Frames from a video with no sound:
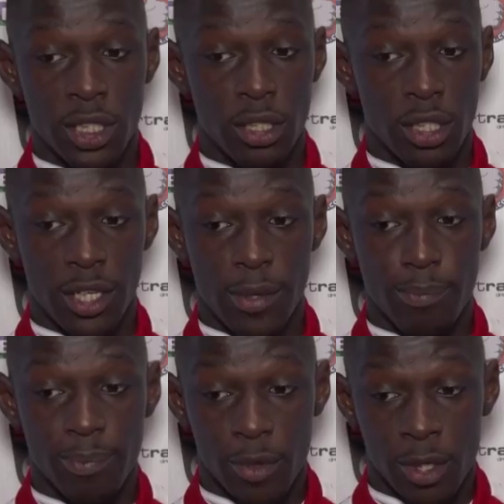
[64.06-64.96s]
and
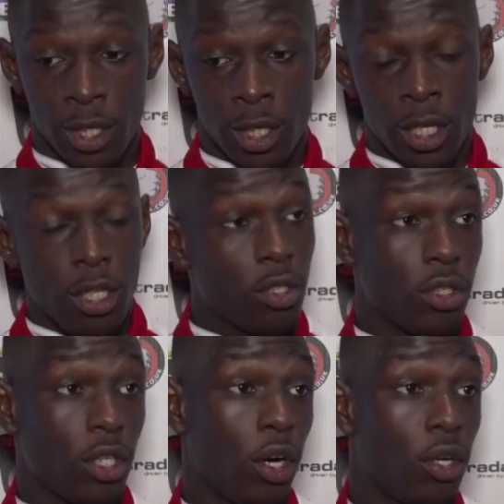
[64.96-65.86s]

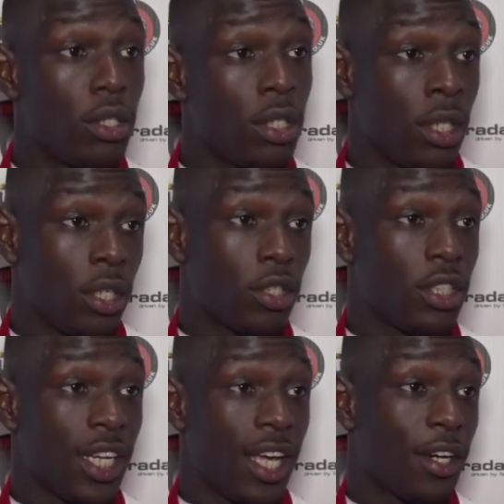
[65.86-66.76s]
good goal. Good
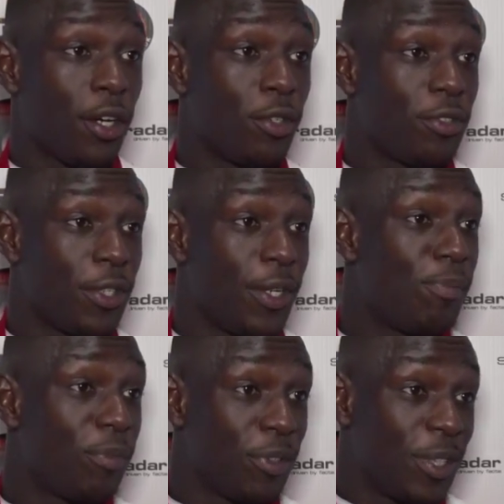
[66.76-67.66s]
to get a goal for him
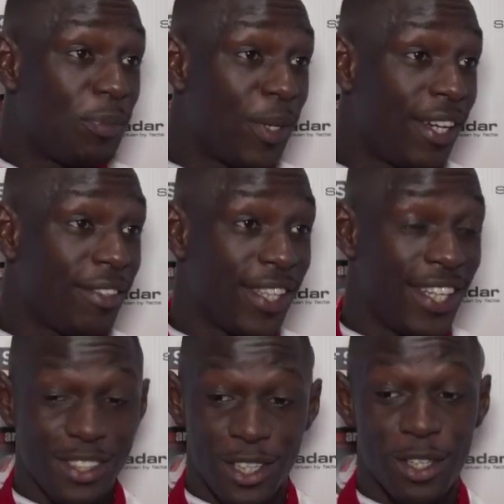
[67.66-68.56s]
for his birthday.
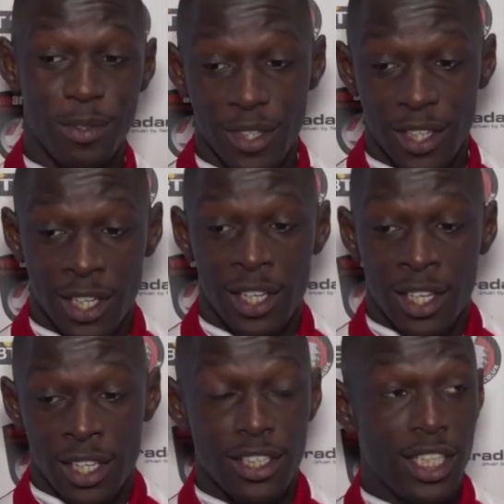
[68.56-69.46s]
So,
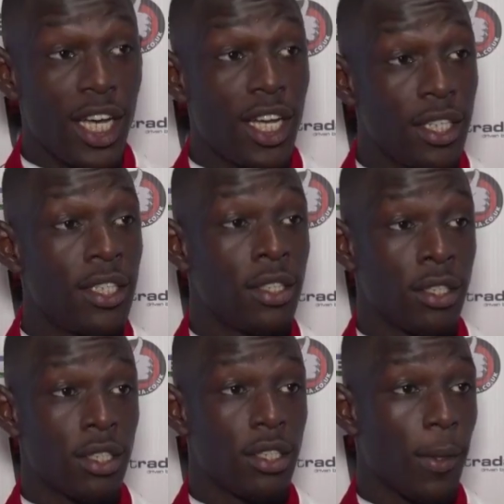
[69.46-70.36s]
and yeah,
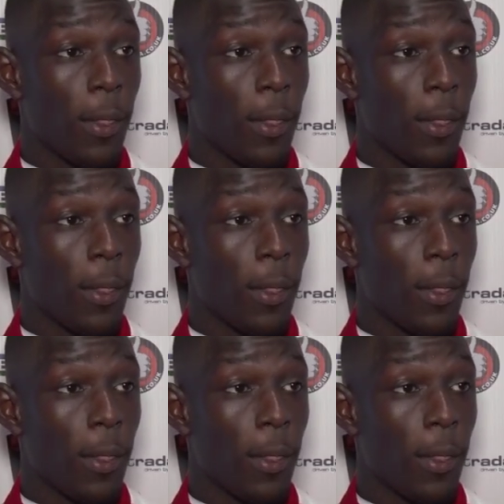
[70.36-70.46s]
good.